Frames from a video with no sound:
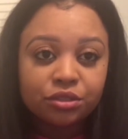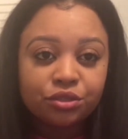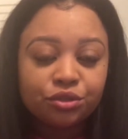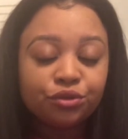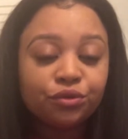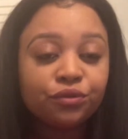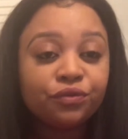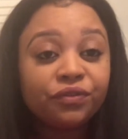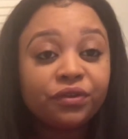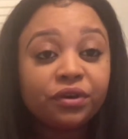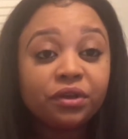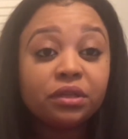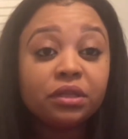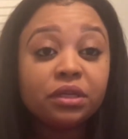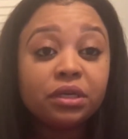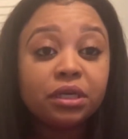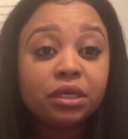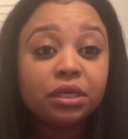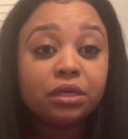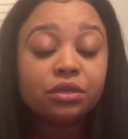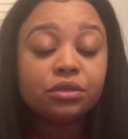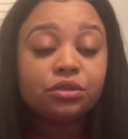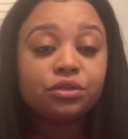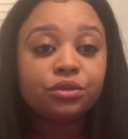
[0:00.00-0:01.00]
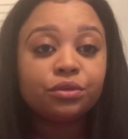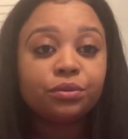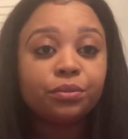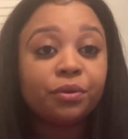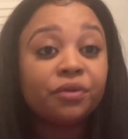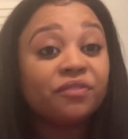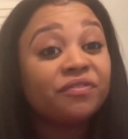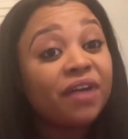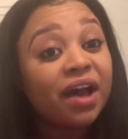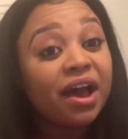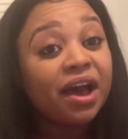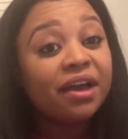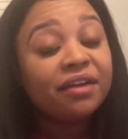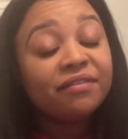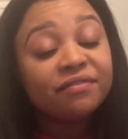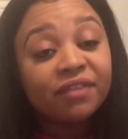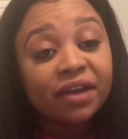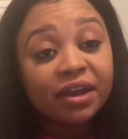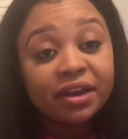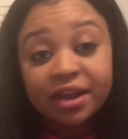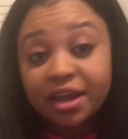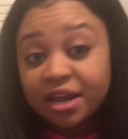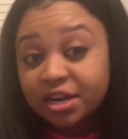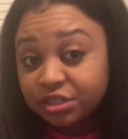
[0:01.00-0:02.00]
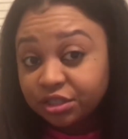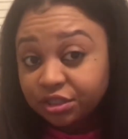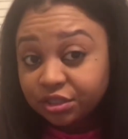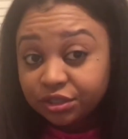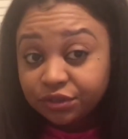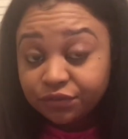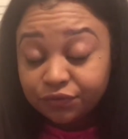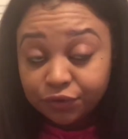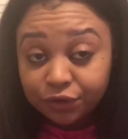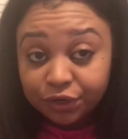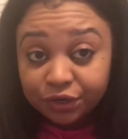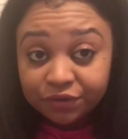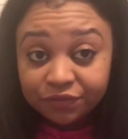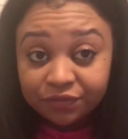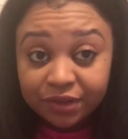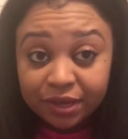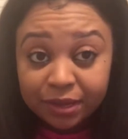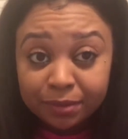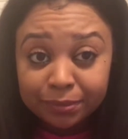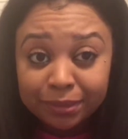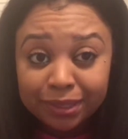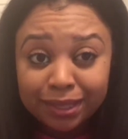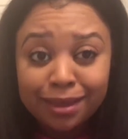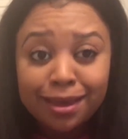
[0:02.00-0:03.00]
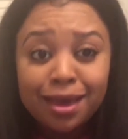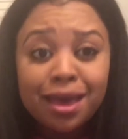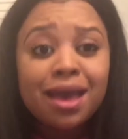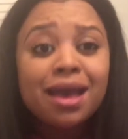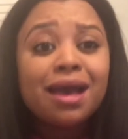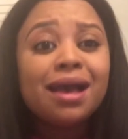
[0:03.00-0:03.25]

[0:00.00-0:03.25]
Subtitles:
to feel the need to provide financially for your family